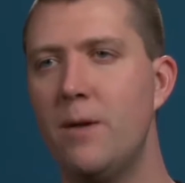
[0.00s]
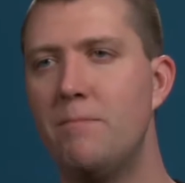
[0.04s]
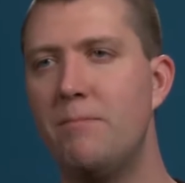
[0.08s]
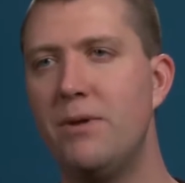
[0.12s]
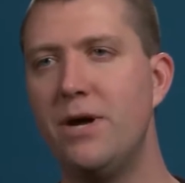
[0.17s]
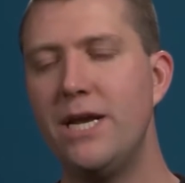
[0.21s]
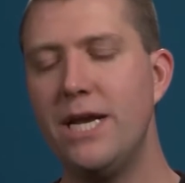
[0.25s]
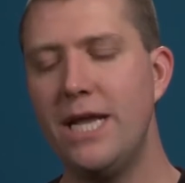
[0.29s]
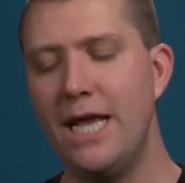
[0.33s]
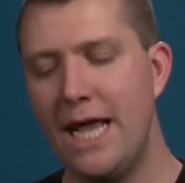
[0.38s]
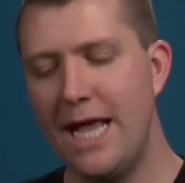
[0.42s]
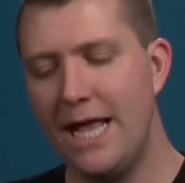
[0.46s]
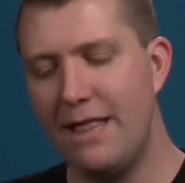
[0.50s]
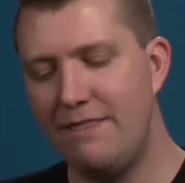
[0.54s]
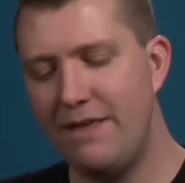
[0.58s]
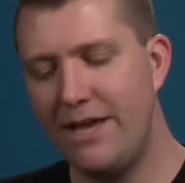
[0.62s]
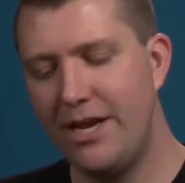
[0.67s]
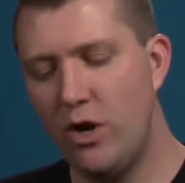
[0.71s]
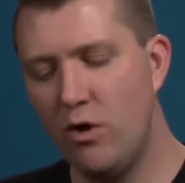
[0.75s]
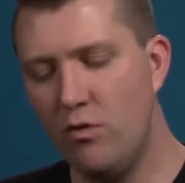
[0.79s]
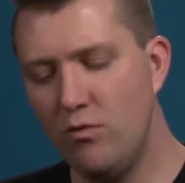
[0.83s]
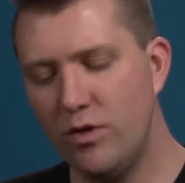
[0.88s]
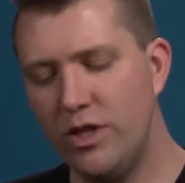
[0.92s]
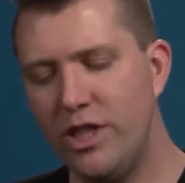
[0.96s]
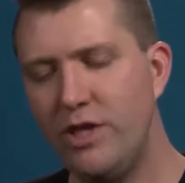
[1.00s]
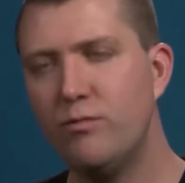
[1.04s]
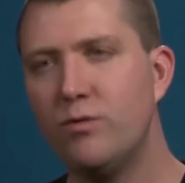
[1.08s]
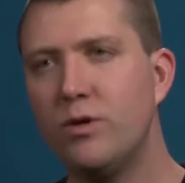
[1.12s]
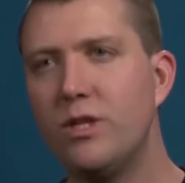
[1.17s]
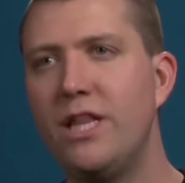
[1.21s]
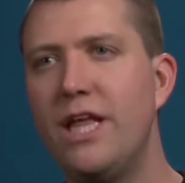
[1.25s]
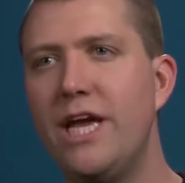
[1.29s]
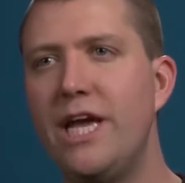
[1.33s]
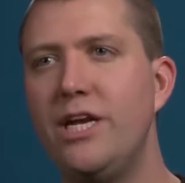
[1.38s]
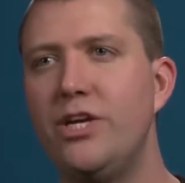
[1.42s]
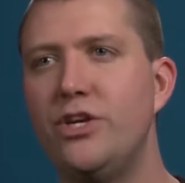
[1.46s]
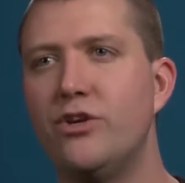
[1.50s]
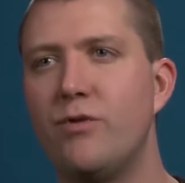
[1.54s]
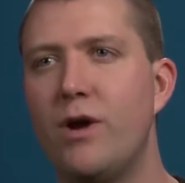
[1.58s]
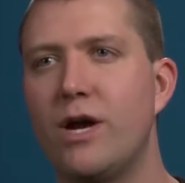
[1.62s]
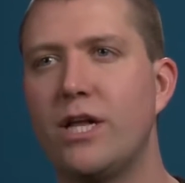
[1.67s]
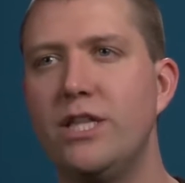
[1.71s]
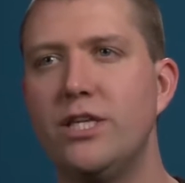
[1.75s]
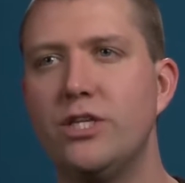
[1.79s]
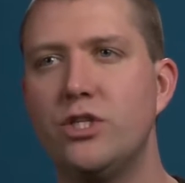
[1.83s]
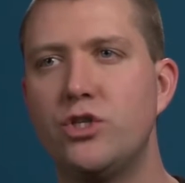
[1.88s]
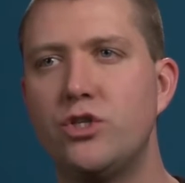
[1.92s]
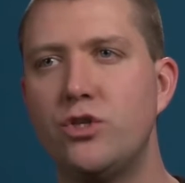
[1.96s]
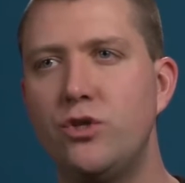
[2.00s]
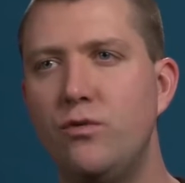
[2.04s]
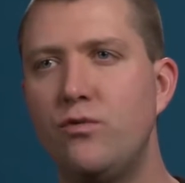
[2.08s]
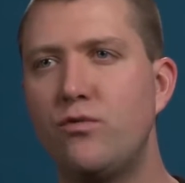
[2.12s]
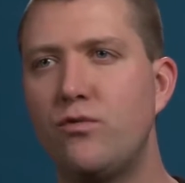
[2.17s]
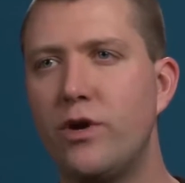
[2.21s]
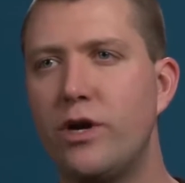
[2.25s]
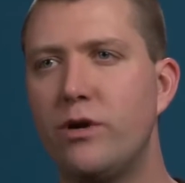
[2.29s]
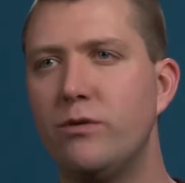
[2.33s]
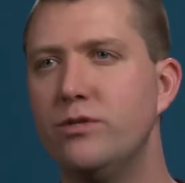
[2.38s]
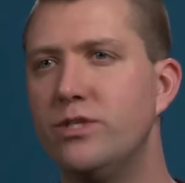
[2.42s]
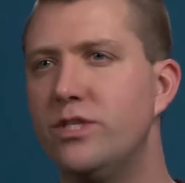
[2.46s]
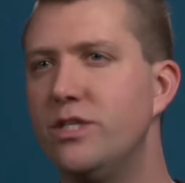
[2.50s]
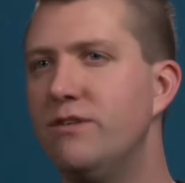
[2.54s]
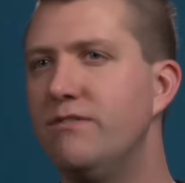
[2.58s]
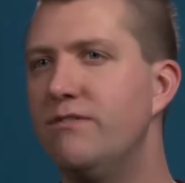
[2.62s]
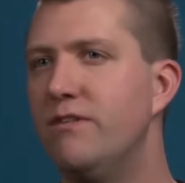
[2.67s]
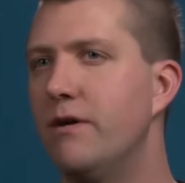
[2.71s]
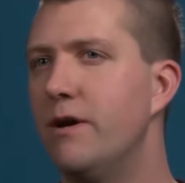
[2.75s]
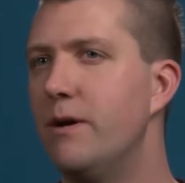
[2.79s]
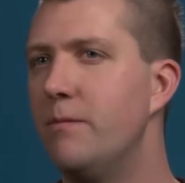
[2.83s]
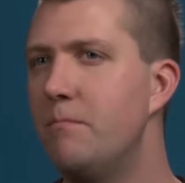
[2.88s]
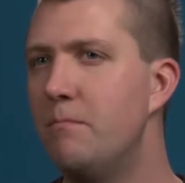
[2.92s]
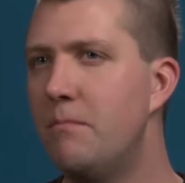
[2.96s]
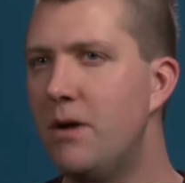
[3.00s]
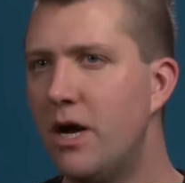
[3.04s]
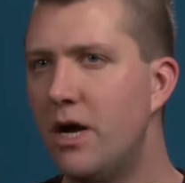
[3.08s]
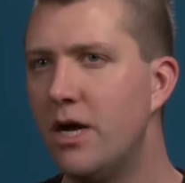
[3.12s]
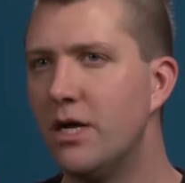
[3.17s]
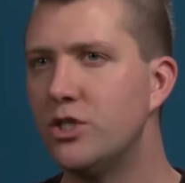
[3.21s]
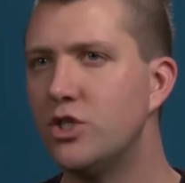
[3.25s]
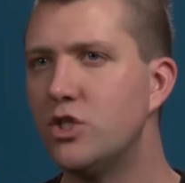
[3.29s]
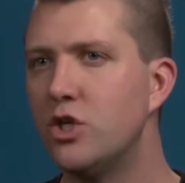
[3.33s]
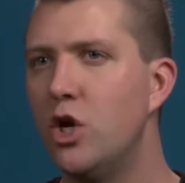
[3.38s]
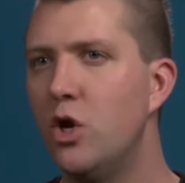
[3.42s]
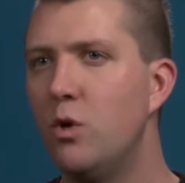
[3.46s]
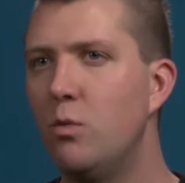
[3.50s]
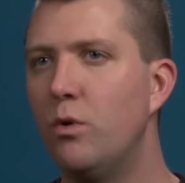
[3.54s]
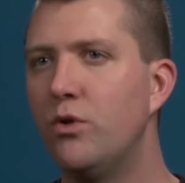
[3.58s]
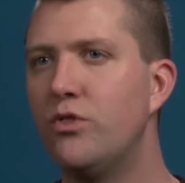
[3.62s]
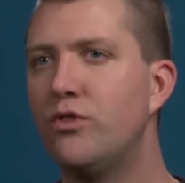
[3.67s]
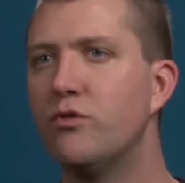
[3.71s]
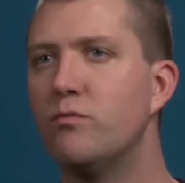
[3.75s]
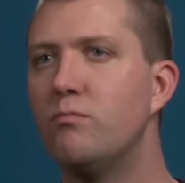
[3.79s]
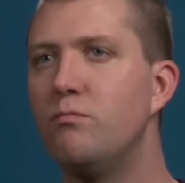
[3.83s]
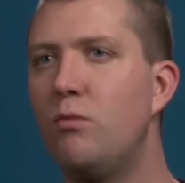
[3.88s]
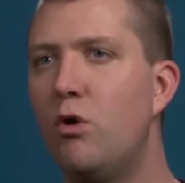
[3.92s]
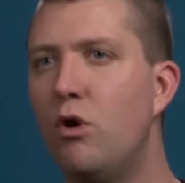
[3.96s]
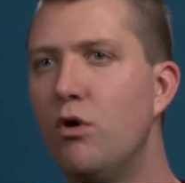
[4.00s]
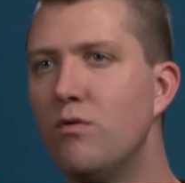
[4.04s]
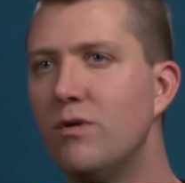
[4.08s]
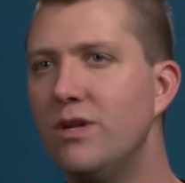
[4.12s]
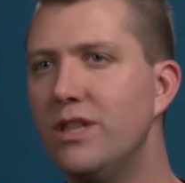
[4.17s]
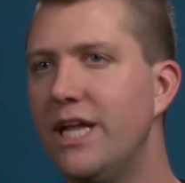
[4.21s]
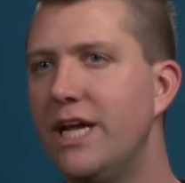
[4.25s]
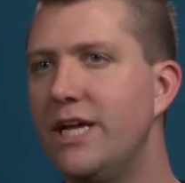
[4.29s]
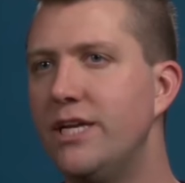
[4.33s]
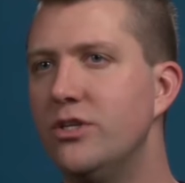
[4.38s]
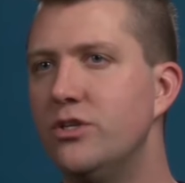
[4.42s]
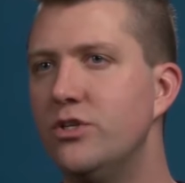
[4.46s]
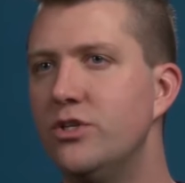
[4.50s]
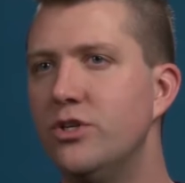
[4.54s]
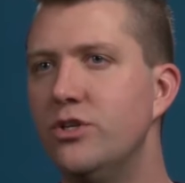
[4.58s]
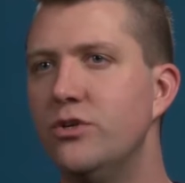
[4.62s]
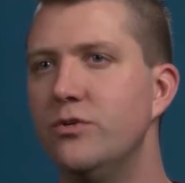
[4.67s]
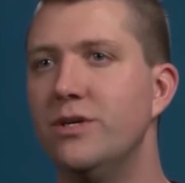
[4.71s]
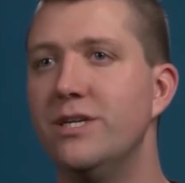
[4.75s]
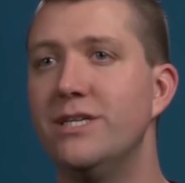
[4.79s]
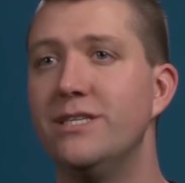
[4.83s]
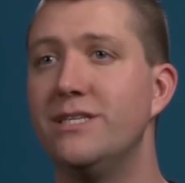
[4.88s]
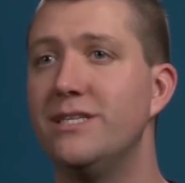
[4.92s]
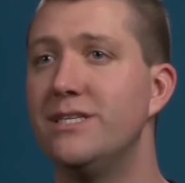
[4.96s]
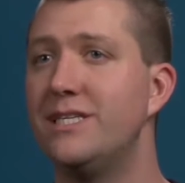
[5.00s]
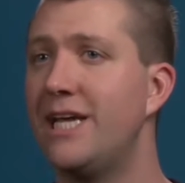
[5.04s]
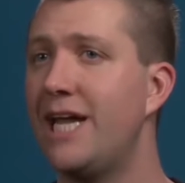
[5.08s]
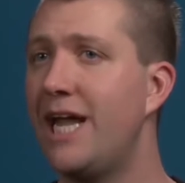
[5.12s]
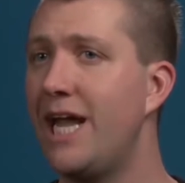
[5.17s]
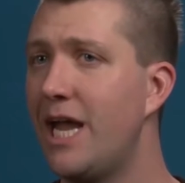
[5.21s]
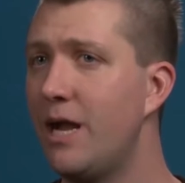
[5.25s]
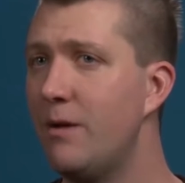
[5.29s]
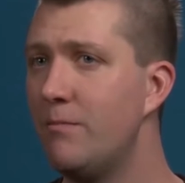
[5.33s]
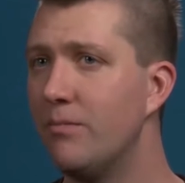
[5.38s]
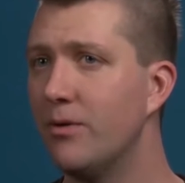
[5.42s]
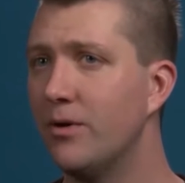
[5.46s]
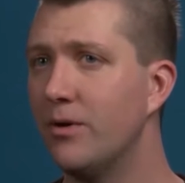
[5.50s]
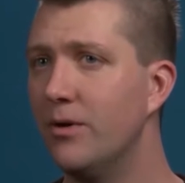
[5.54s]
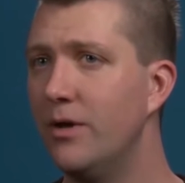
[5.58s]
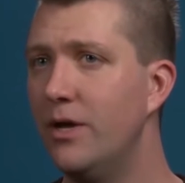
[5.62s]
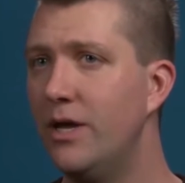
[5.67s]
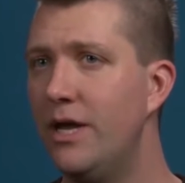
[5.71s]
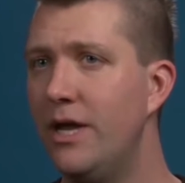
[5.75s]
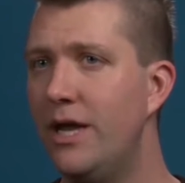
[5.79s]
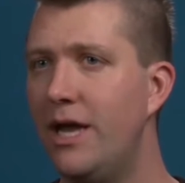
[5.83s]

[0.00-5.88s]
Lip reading: But they don't really relate directly to frequency very much. What they're more related to is timbre.